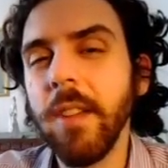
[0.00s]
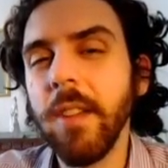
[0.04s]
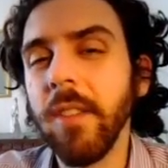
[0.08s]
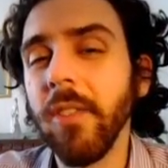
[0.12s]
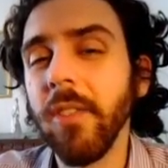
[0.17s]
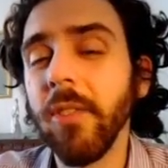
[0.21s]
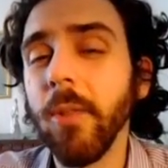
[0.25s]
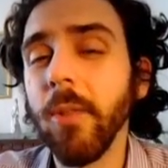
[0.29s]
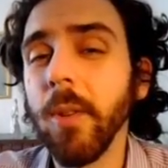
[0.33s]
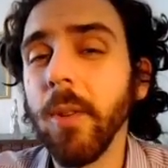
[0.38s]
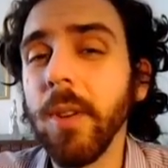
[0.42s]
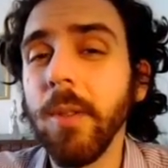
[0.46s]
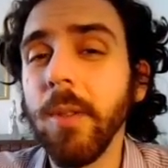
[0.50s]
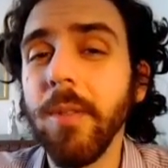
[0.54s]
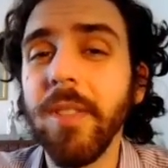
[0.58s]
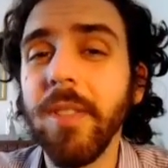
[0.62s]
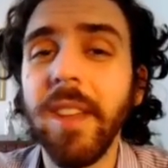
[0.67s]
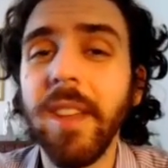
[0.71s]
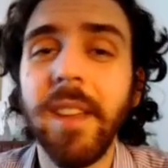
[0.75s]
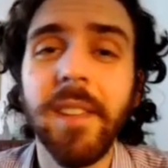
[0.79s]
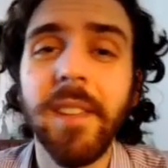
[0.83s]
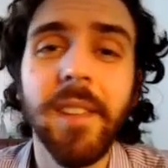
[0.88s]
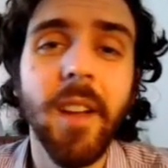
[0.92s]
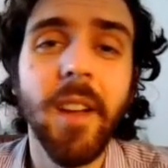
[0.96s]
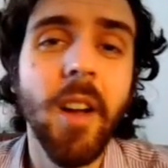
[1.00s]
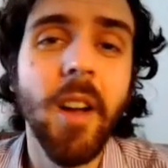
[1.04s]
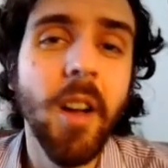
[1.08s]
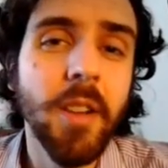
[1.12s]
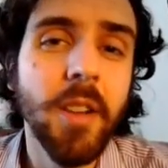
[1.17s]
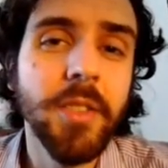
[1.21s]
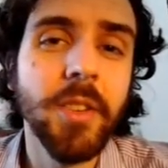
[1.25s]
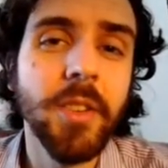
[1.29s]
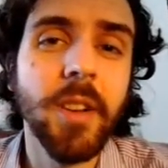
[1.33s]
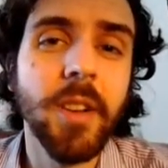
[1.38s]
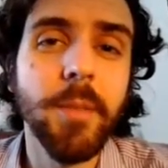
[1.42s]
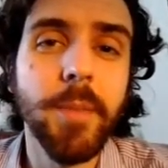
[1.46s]
And you can store new things
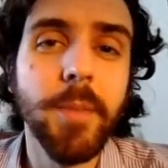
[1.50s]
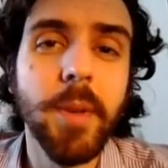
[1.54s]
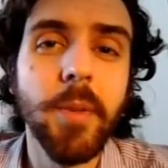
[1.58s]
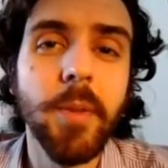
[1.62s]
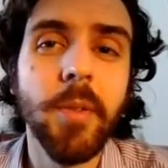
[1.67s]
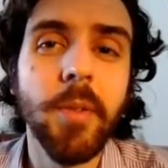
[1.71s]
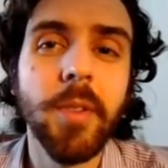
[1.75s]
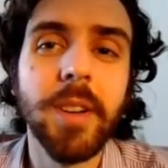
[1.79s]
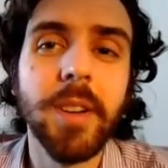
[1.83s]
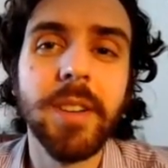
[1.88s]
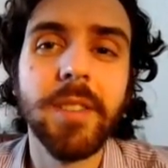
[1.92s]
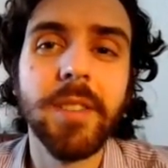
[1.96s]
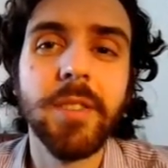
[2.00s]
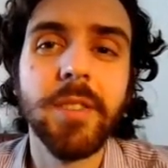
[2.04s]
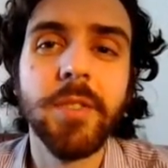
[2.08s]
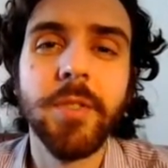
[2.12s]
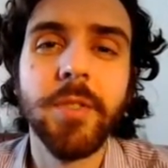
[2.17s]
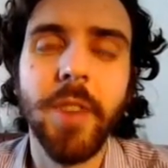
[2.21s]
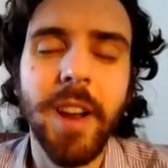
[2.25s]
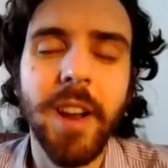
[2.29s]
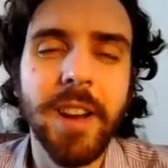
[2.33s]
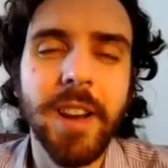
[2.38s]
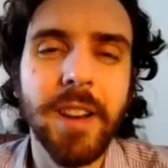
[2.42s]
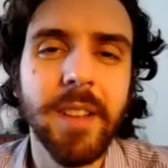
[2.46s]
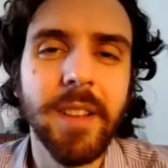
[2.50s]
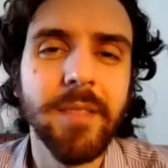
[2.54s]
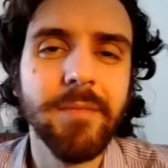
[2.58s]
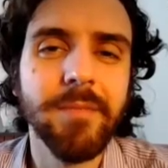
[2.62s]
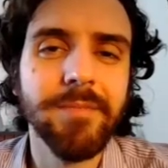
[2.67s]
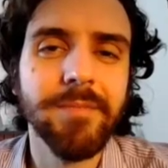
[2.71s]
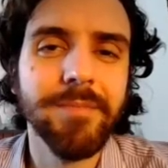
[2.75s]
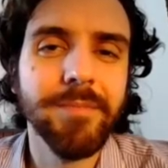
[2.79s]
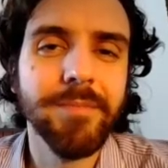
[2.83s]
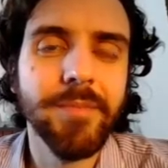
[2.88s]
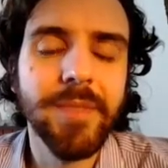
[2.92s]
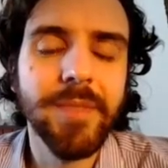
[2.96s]
on your computer and try to
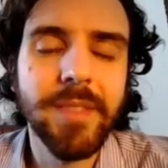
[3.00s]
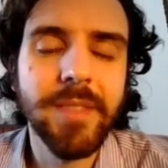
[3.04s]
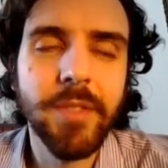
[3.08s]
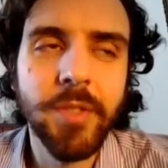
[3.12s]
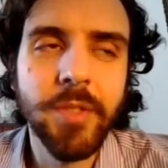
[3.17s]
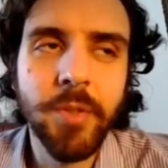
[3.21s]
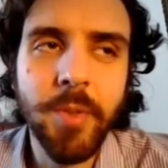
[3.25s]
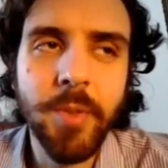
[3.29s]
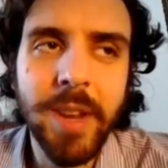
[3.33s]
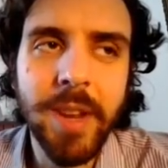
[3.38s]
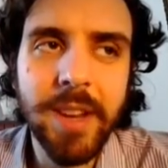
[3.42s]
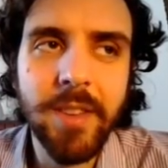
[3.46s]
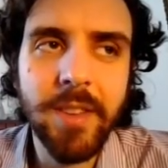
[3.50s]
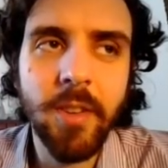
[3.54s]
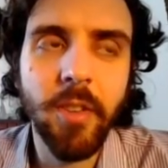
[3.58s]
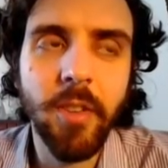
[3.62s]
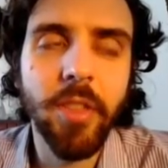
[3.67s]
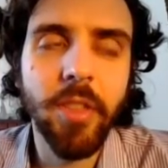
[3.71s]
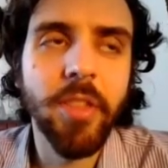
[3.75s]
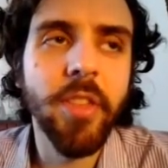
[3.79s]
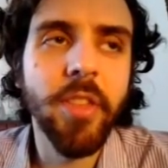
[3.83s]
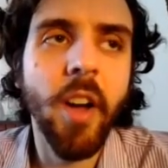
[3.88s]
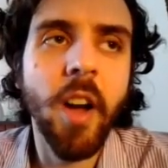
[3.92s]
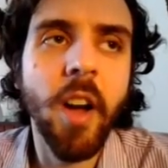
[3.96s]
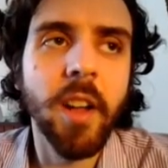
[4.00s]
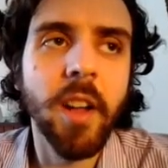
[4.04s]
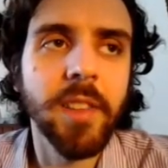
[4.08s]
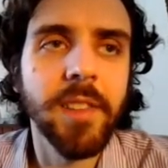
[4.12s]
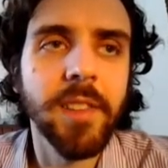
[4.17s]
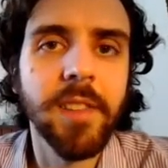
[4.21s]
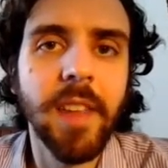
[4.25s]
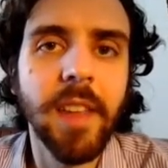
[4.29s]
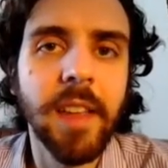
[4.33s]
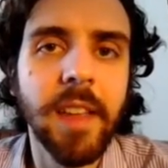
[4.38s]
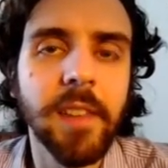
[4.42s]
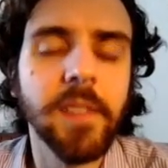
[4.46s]
treat your
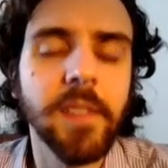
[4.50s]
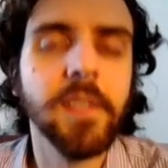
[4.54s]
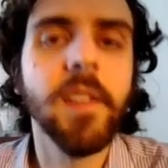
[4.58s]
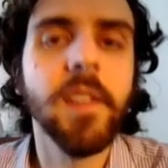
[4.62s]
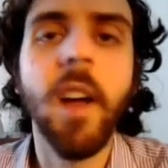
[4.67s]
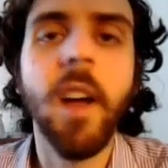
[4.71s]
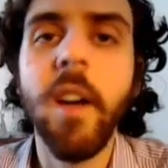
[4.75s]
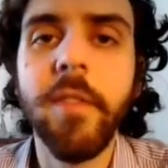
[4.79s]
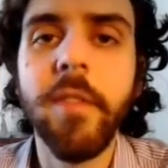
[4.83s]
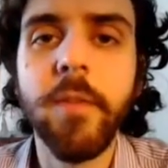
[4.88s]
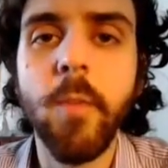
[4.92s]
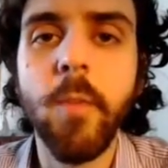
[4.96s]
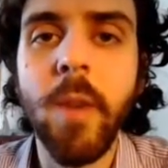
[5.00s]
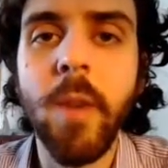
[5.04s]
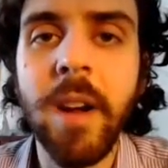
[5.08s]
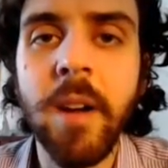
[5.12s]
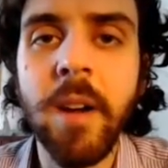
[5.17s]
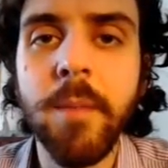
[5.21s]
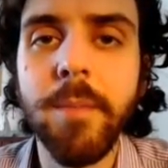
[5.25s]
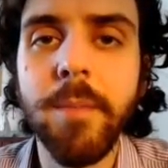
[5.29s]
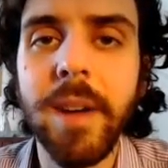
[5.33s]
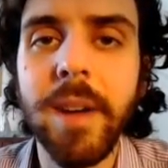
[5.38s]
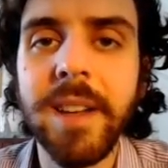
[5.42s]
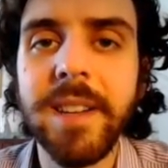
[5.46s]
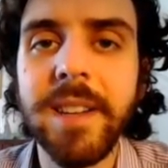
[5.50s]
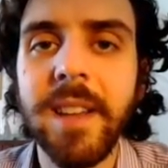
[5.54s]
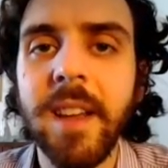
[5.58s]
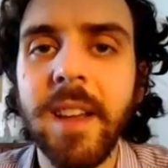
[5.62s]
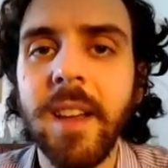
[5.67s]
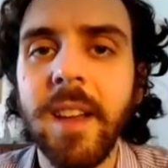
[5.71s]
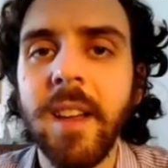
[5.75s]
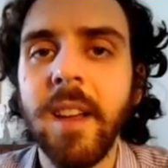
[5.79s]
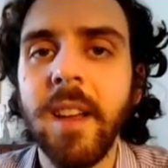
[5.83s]
thoughts as software, but